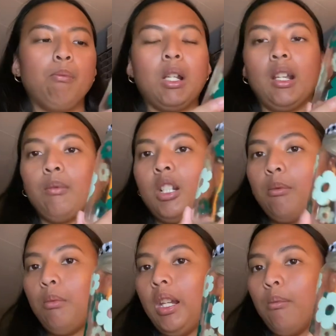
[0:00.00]
but I'm gonna
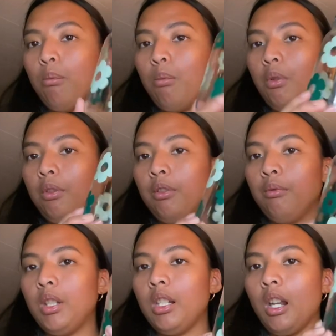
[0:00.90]
make more
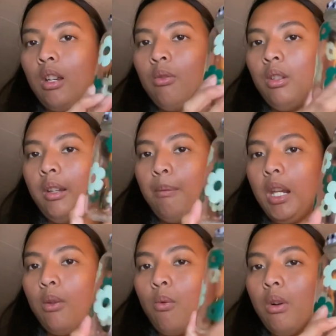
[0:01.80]
of this. I only
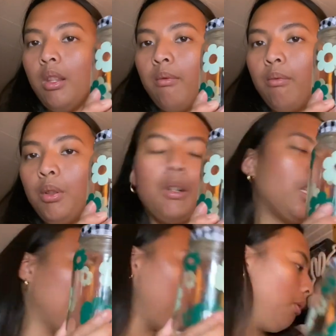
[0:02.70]
make one for
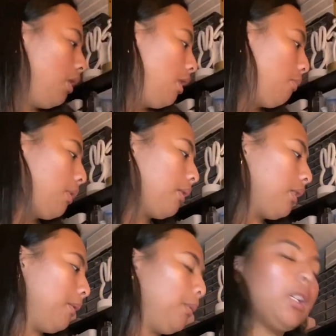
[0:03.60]
right now, but I'm
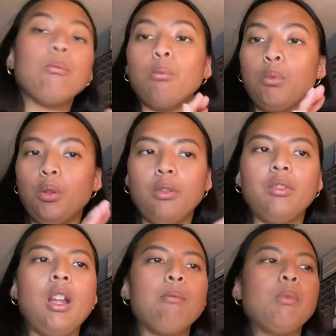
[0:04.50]
gonna make more of
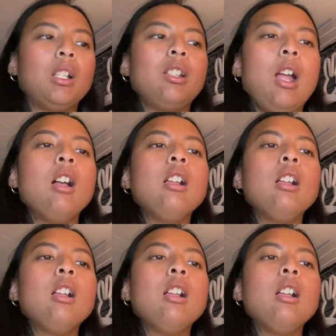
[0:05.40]
that. But yeah,